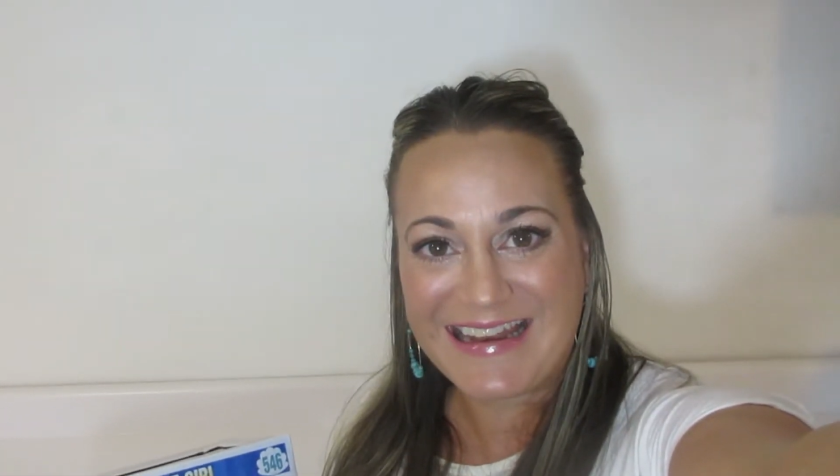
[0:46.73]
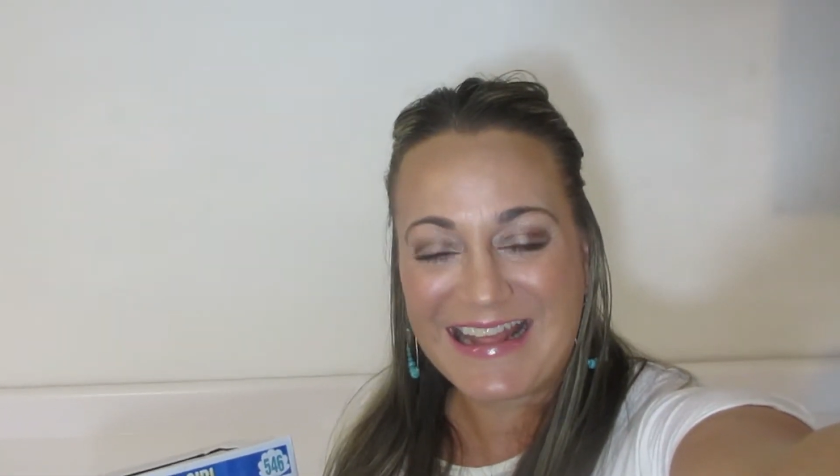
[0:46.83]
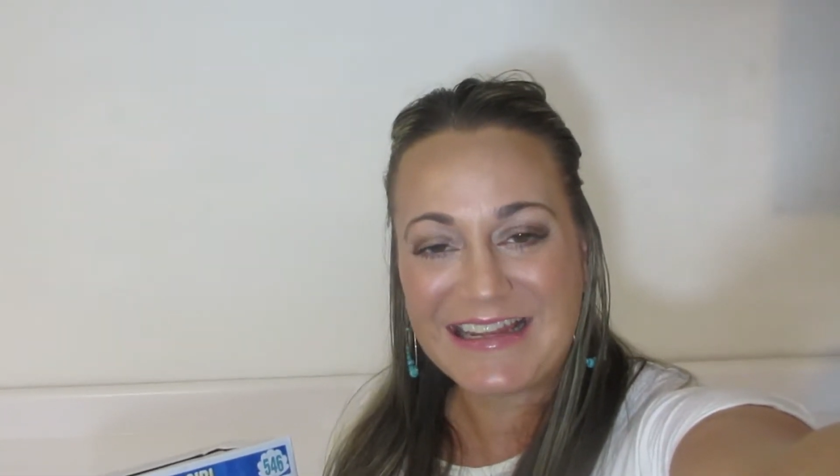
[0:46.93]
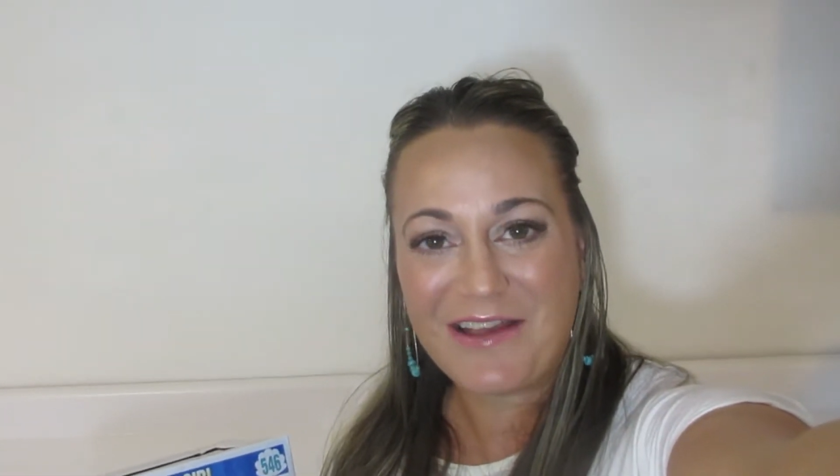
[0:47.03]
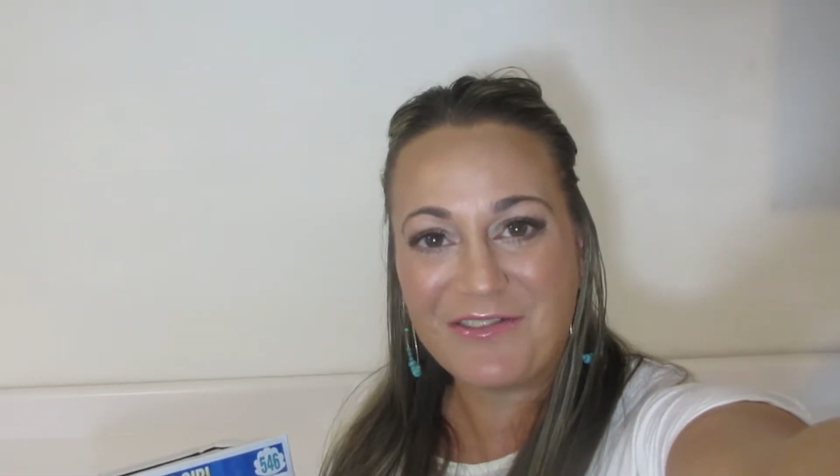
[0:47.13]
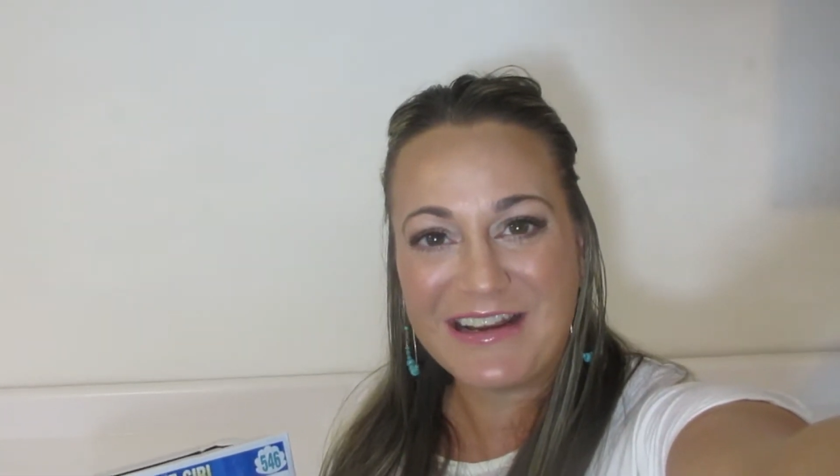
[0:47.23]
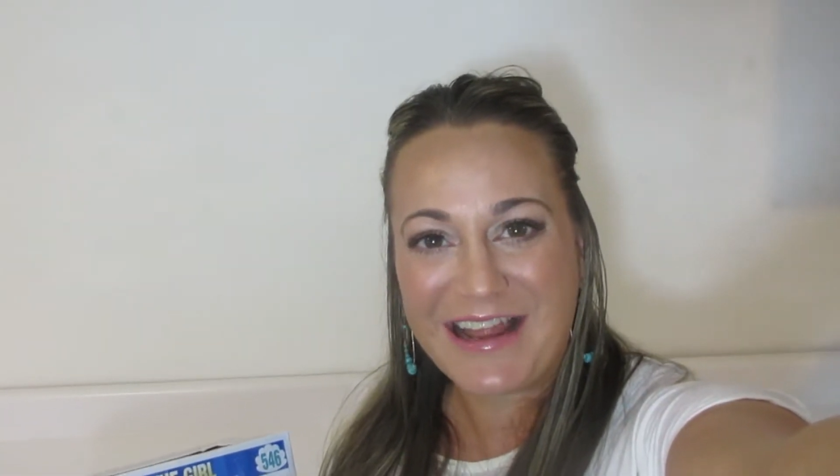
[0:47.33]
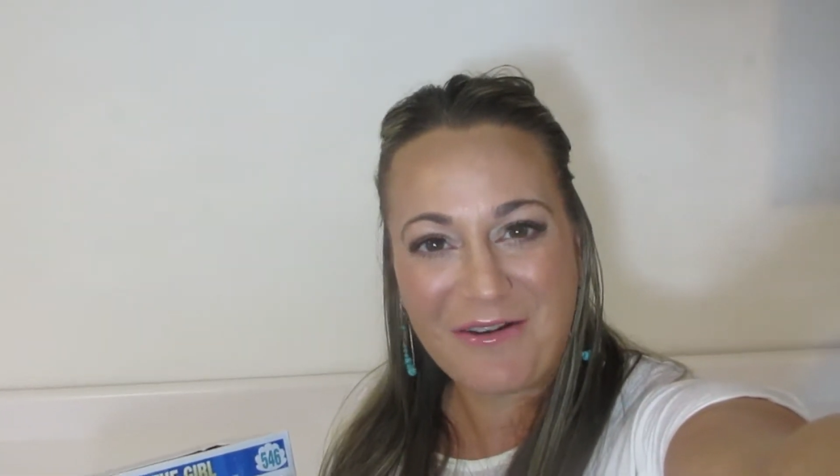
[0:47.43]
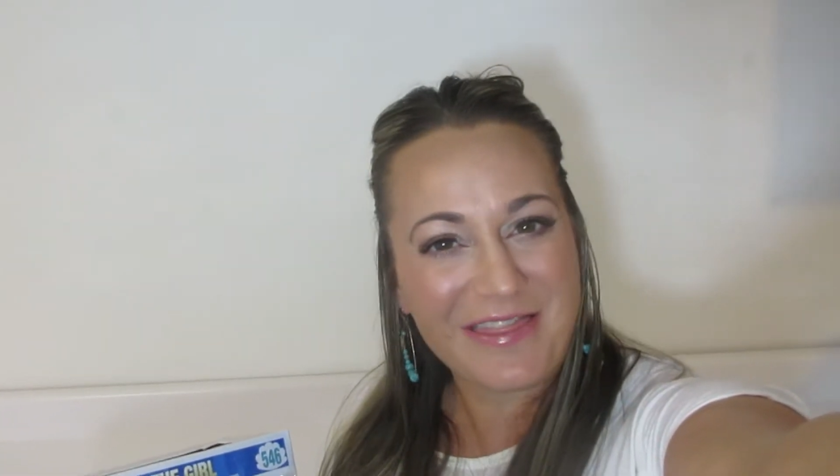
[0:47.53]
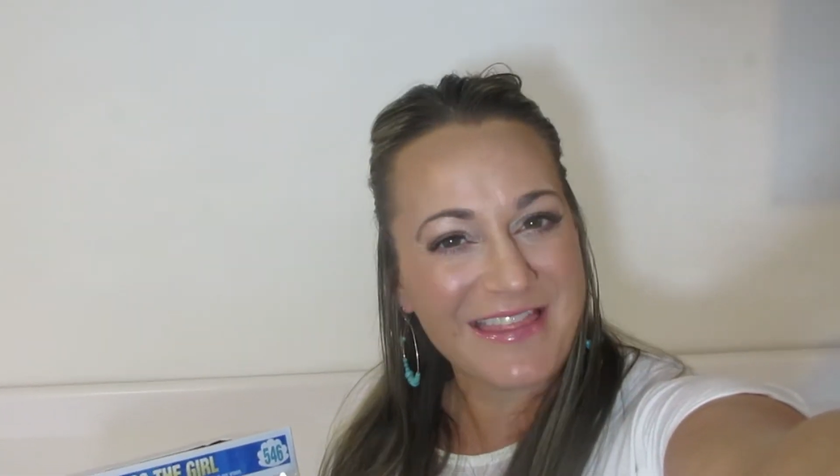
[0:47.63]
and every
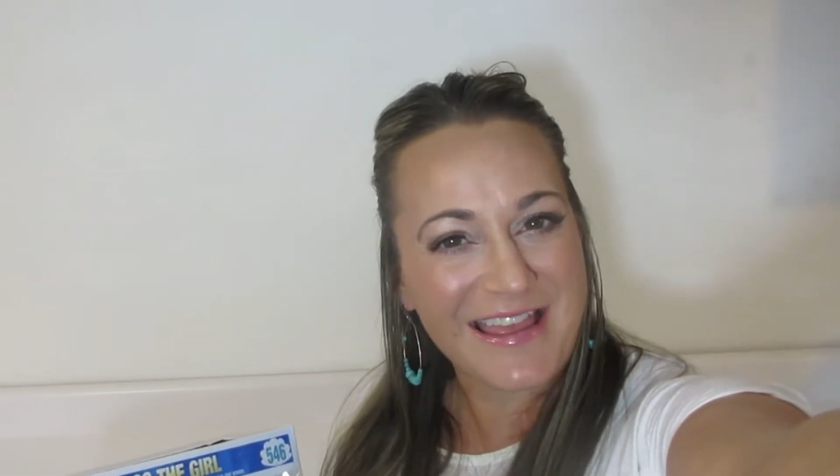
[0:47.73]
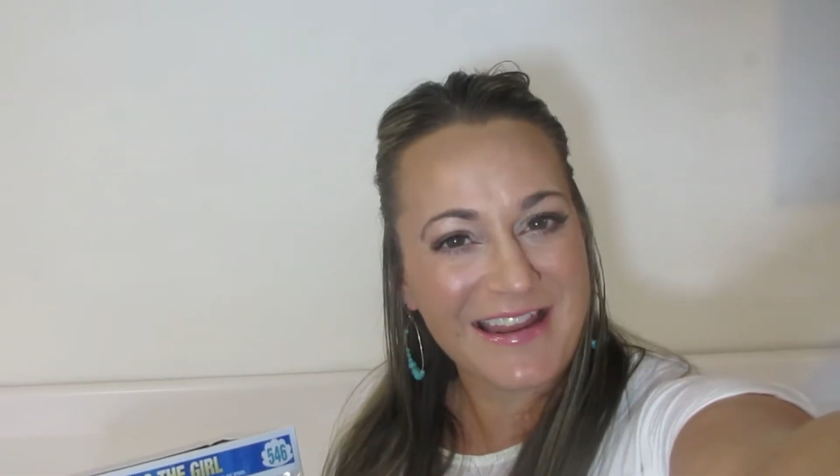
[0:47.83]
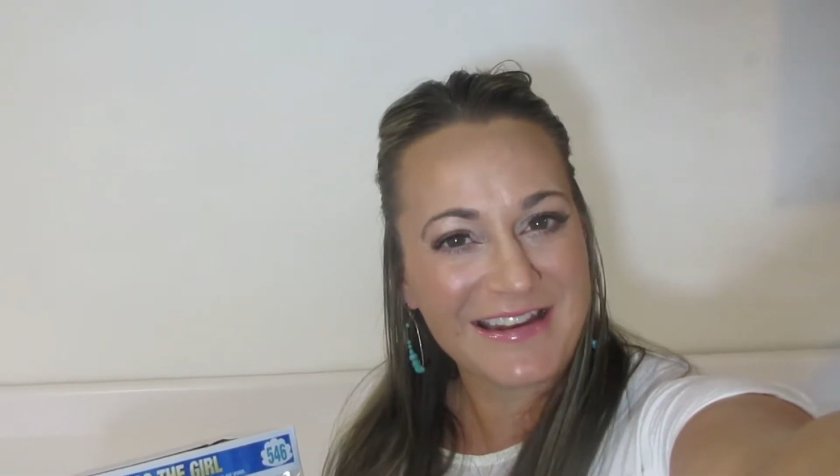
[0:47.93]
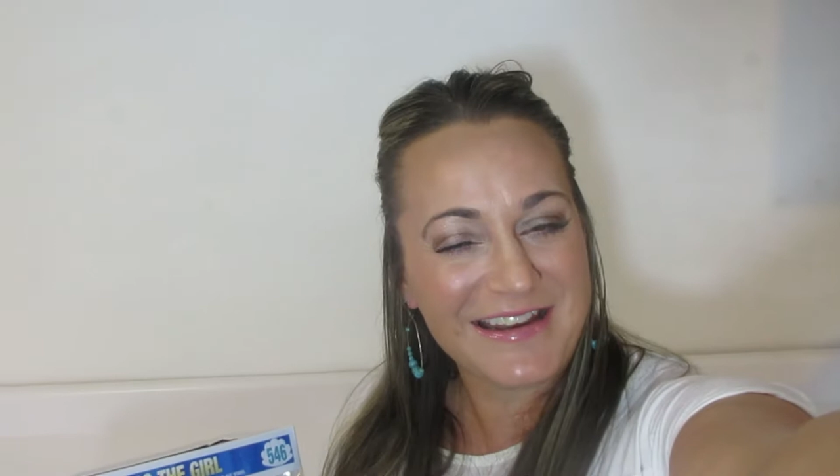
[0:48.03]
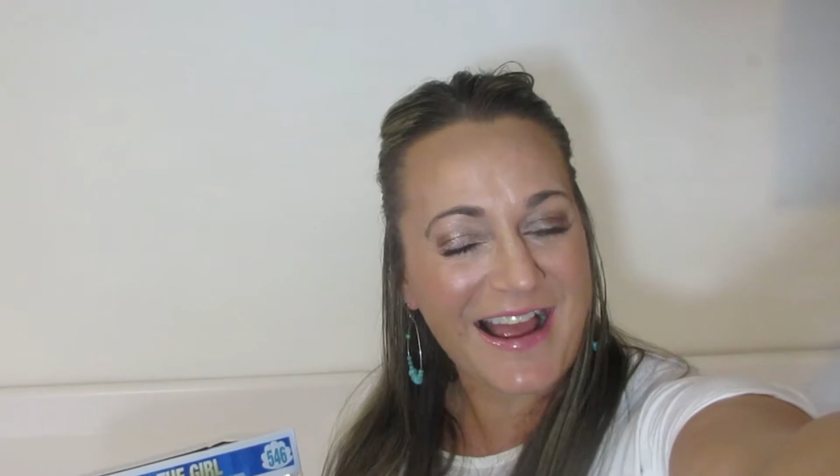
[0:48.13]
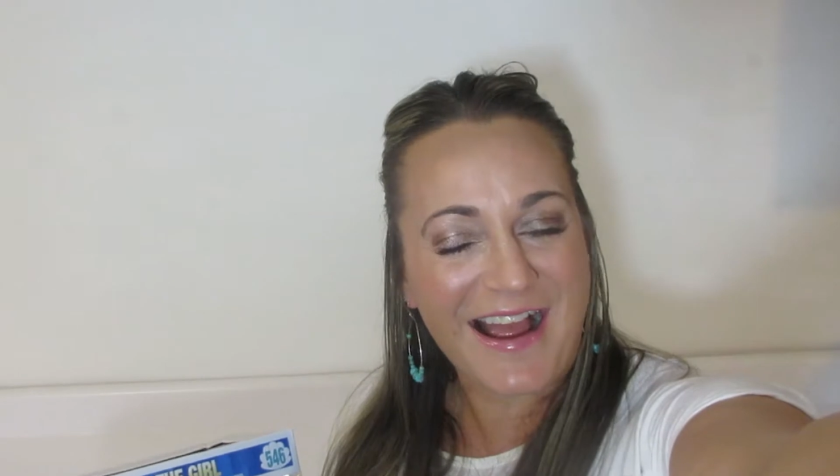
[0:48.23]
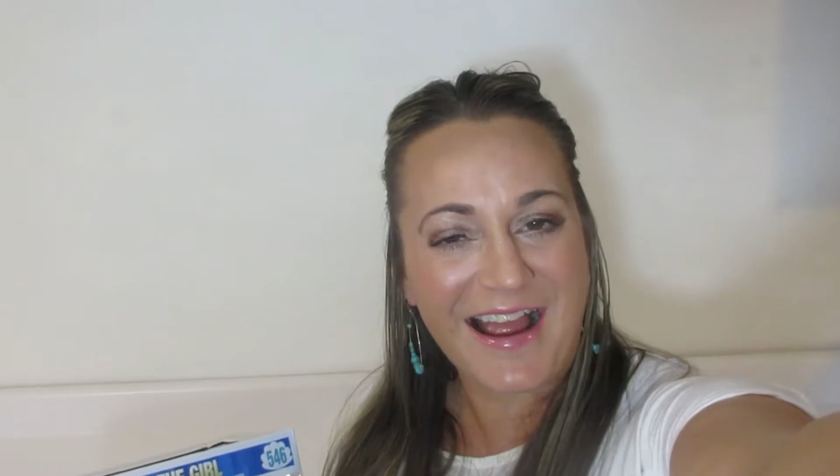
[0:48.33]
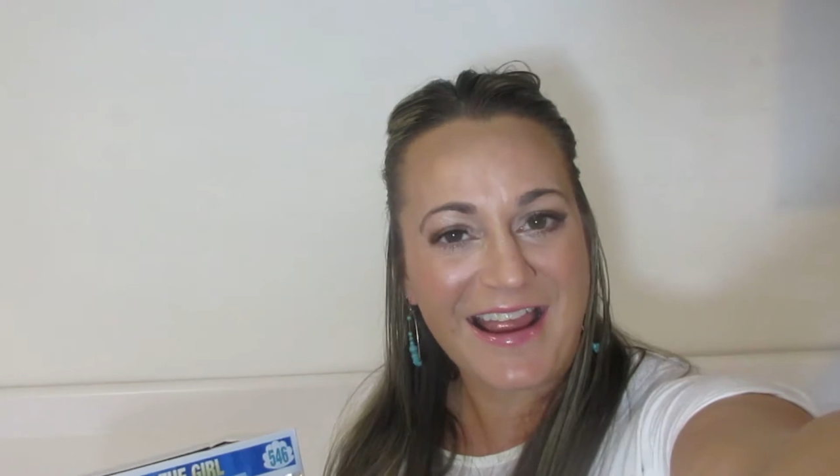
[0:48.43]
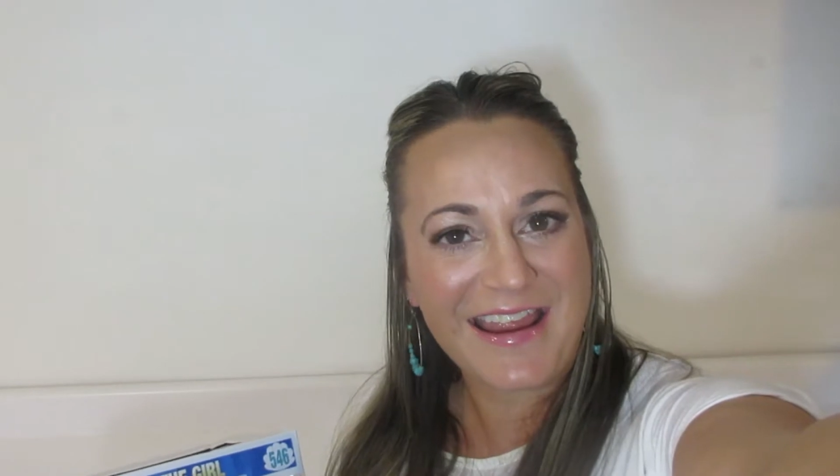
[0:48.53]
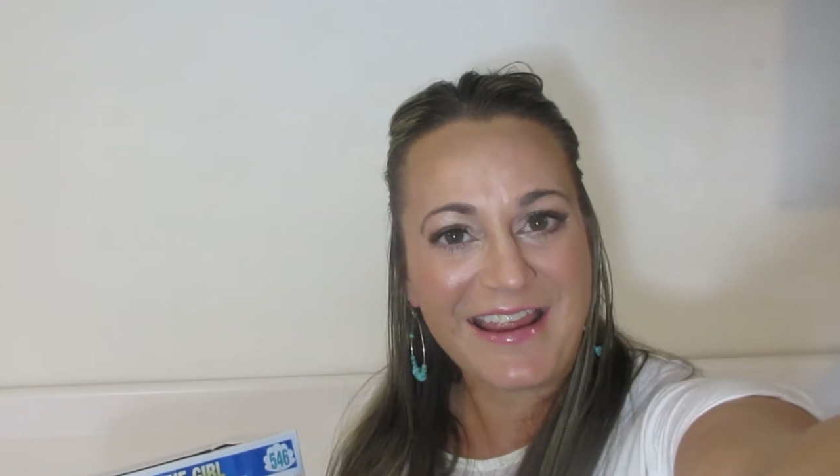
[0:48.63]
now and then
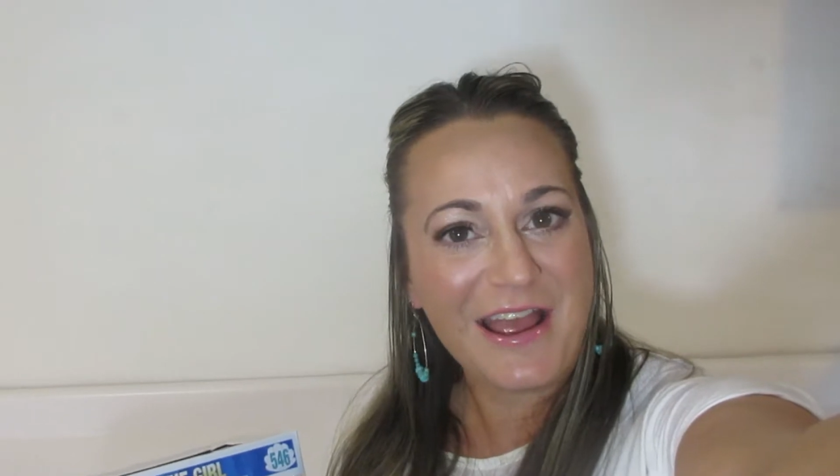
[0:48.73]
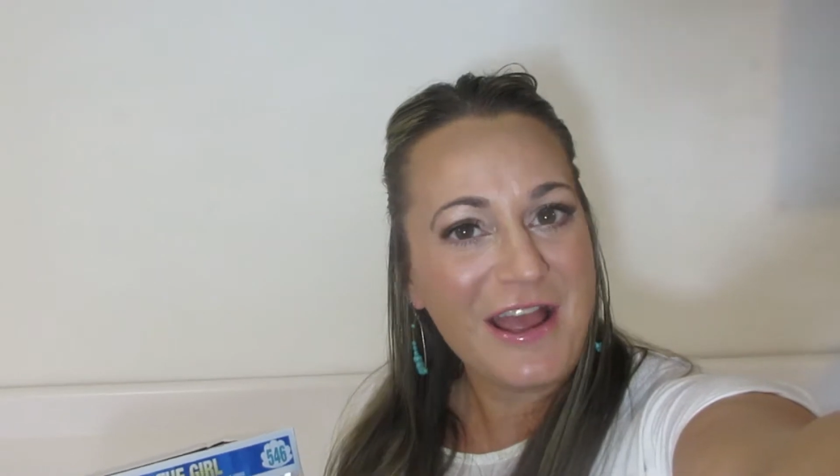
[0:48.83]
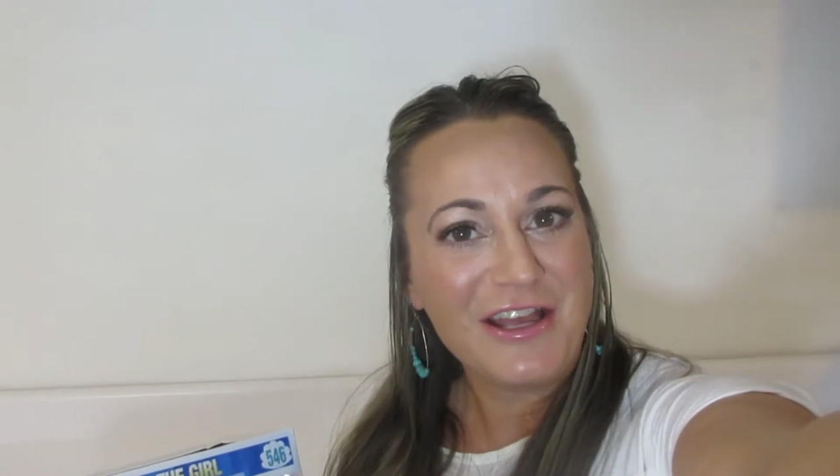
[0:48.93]
I